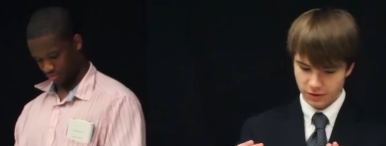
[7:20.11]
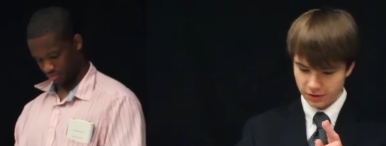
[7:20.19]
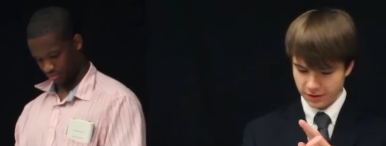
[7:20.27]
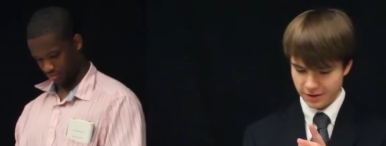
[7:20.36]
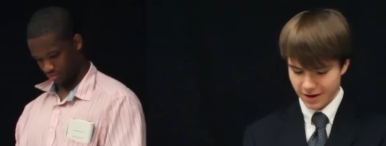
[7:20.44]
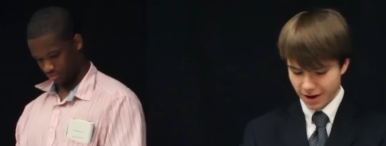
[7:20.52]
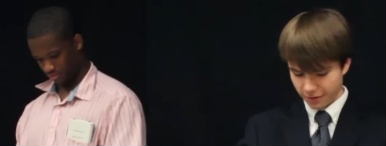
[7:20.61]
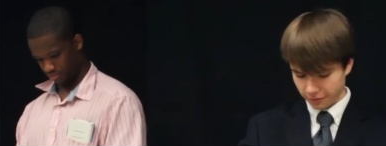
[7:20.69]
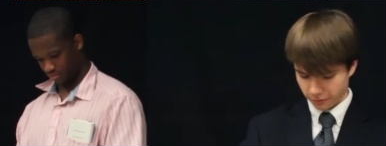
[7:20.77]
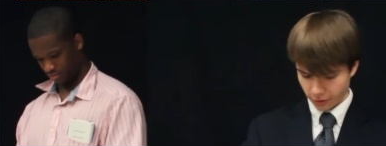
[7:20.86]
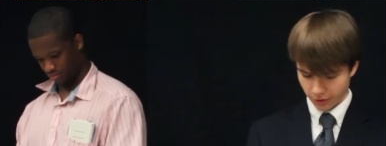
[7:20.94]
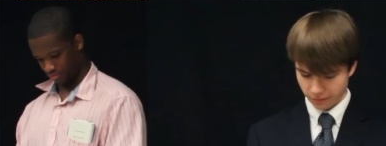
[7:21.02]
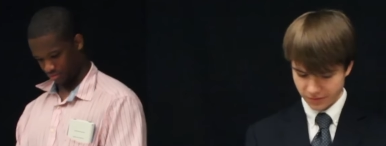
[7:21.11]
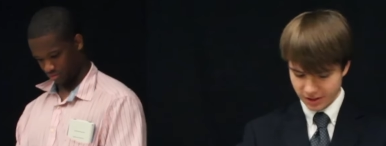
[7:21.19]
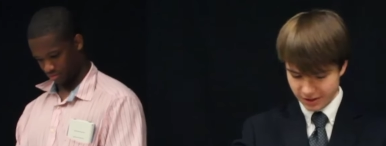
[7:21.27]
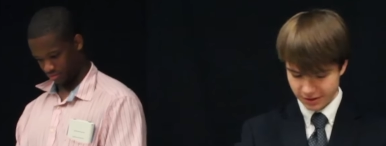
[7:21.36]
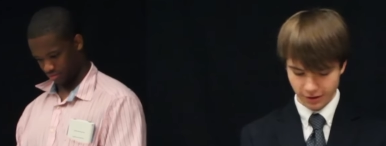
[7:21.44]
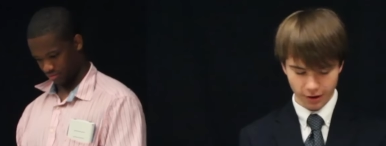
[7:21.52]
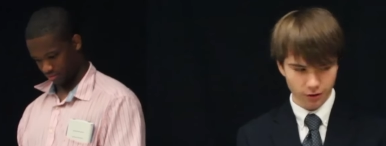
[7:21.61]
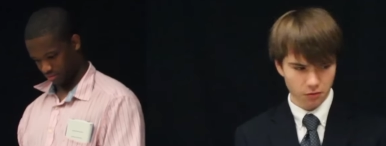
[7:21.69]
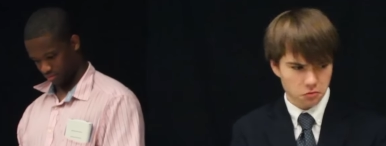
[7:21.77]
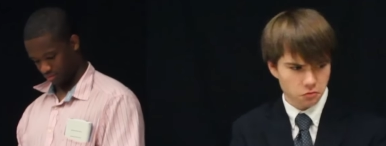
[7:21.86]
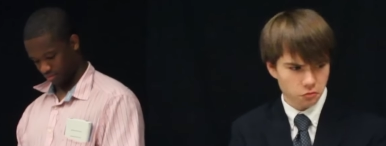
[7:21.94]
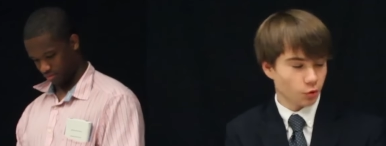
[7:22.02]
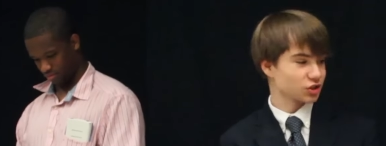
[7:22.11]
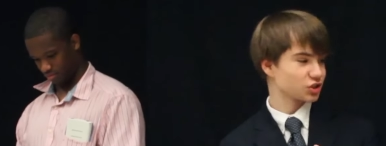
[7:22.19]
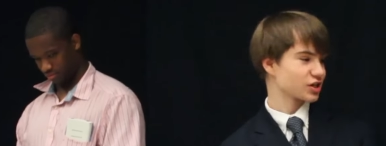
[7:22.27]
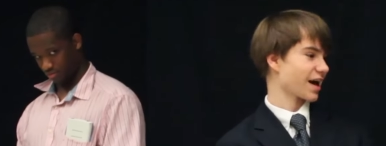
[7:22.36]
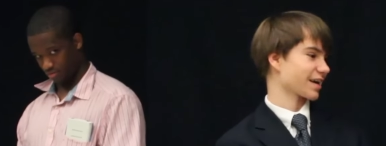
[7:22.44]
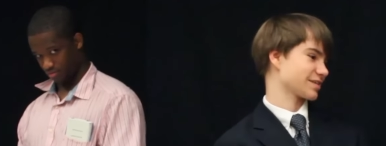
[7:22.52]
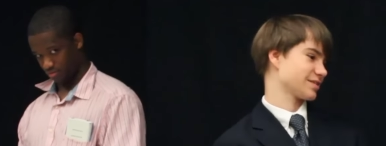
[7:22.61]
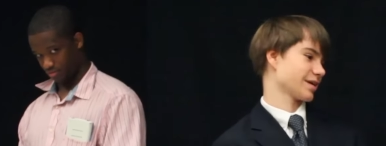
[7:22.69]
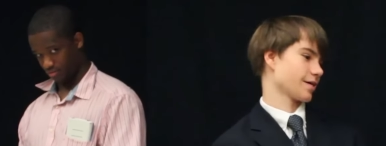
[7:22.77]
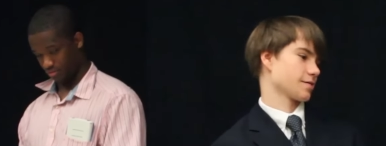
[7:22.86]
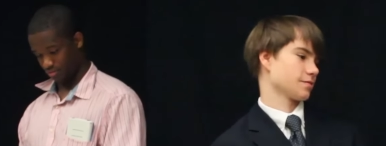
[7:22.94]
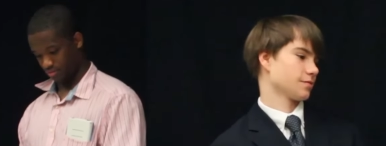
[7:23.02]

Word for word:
Speaker 1: Yeah, um, the, uh, what Jack said.